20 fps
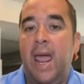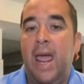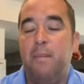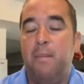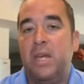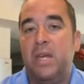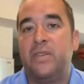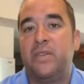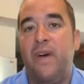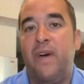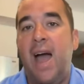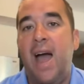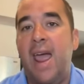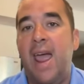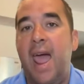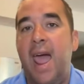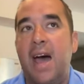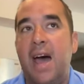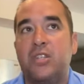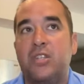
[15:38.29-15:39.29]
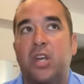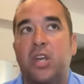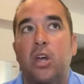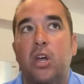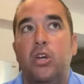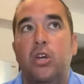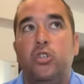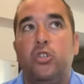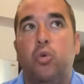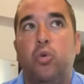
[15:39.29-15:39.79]
Because if I ask
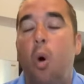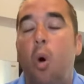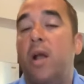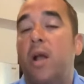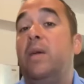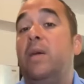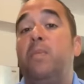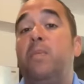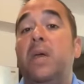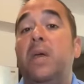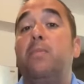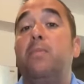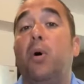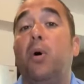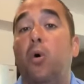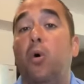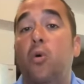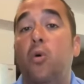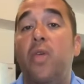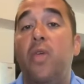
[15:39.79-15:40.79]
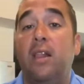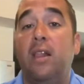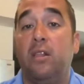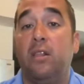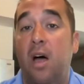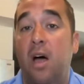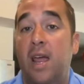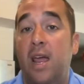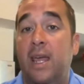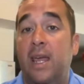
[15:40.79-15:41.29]
20 people who they
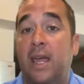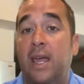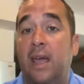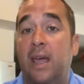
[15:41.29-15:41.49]
like